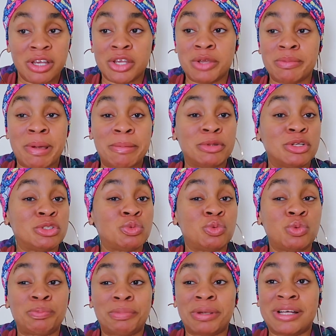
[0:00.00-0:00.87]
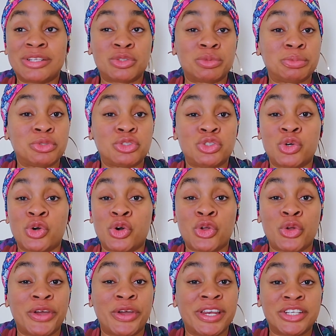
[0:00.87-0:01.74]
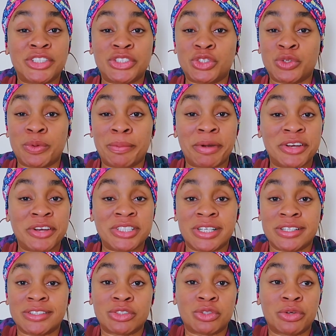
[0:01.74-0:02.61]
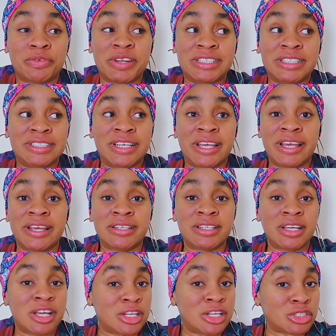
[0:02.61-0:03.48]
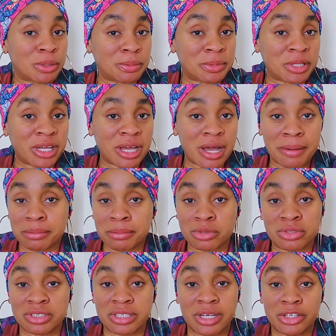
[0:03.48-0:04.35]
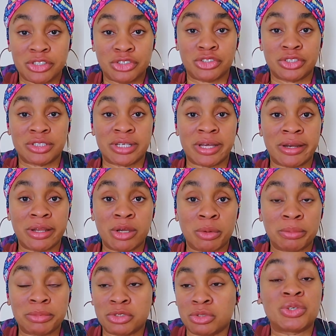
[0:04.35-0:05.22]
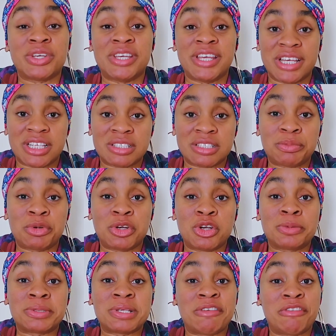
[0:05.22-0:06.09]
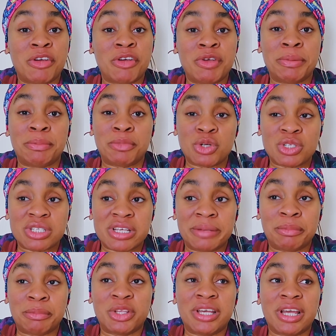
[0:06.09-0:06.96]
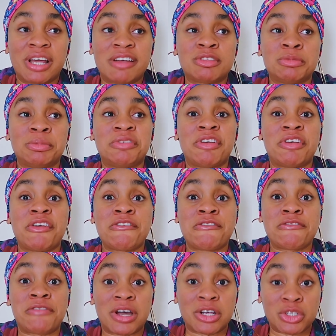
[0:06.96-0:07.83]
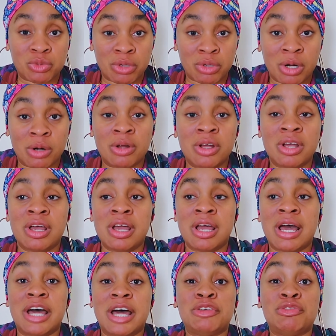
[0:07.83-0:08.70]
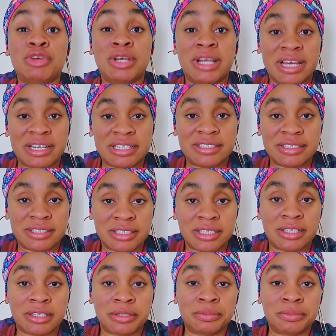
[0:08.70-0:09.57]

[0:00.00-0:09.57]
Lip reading: You might plan to put all your energy in your marriage and stuff, and in the end, something happens that you just can't help. So yes, prenups are very important, but they have to be very factual and realistic.